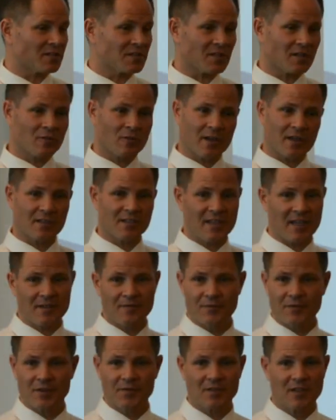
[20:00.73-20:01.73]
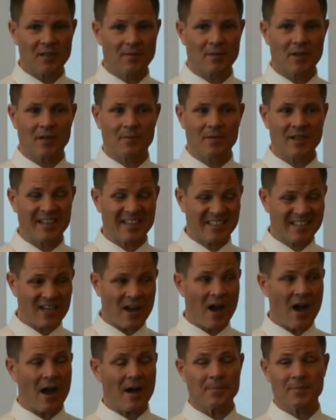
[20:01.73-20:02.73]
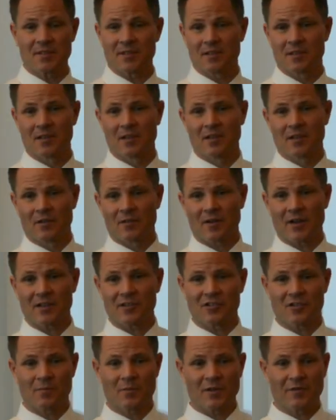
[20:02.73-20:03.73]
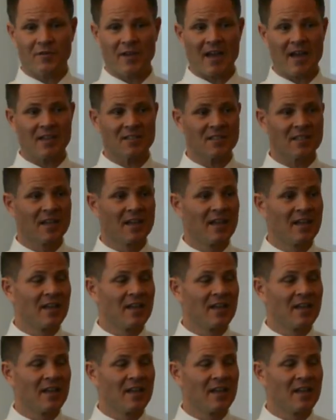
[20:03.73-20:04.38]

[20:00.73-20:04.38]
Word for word: It's a quick 10, 15 minute meeting tops. Right? Should be fast.